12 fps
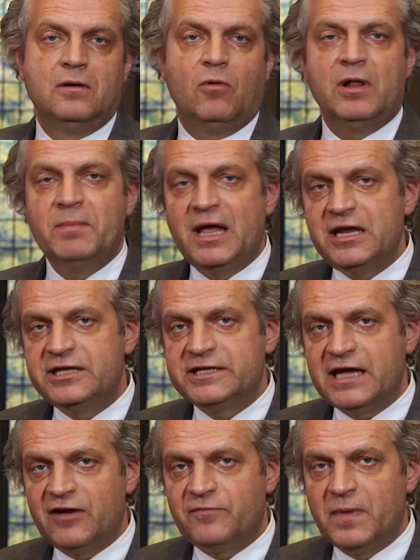While many
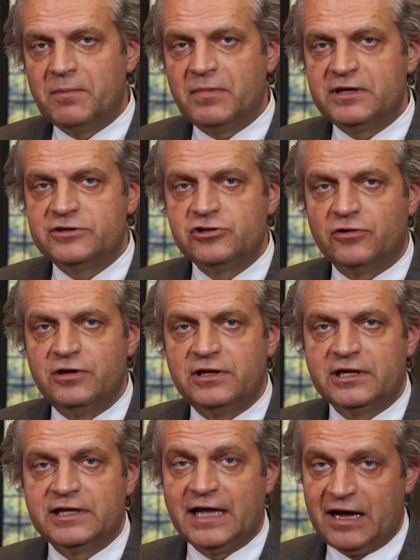staff members
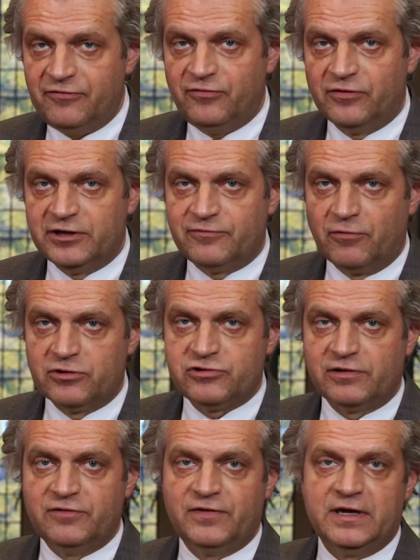joined us live for this
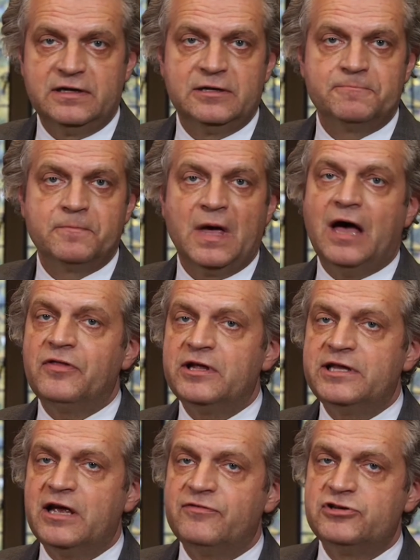virtual event,
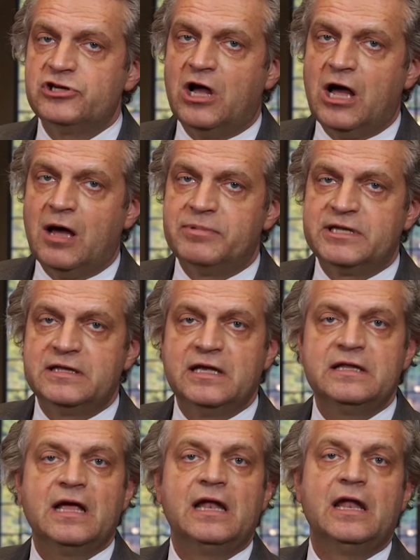others have jobs that
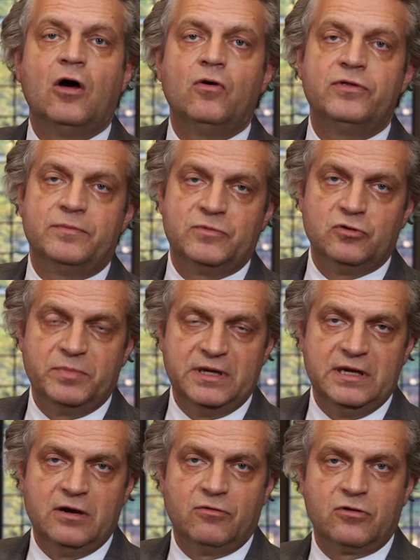didn't allow them to be
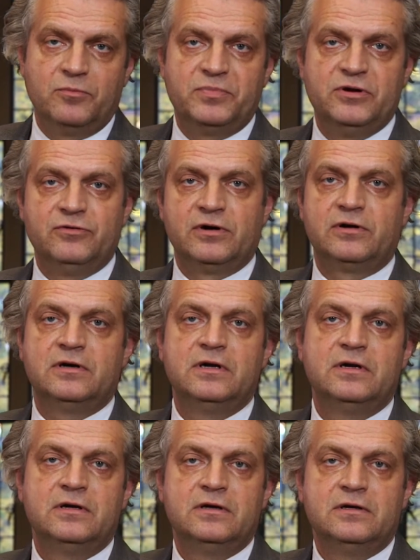near a computer
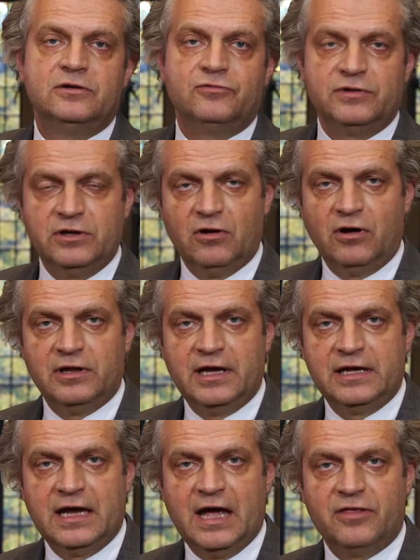during the
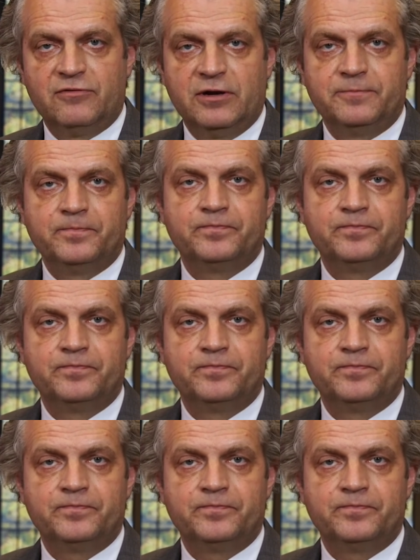online gathering.